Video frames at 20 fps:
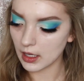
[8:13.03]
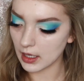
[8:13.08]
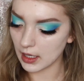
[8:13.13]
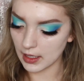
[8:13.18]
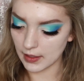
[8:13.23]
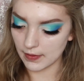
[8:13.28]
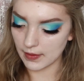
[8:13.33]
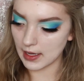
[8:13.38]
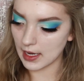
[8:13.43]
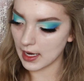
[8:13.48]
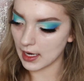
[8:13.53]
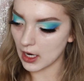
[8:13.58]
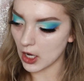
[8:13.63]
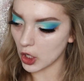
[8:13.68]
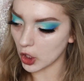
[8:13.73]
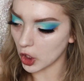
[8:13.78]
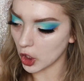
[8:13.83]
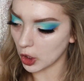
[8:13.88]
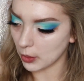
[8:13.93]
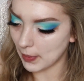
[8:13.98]
And then
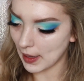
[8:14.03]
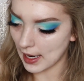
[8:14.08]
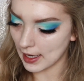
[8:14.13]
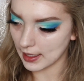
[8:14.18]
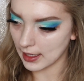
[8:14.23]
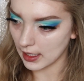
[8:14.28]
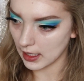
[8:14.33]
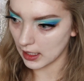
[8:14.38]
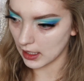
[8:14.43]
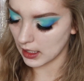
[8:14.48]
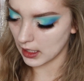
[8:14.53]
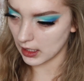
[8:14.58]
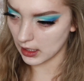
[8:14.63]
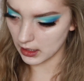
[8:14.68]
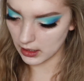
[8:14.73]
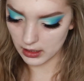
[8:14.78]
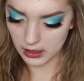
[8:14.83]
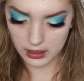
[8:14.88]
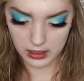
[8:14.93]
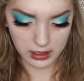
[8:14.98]
I'll go back
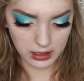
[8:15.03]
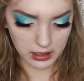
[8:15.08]
in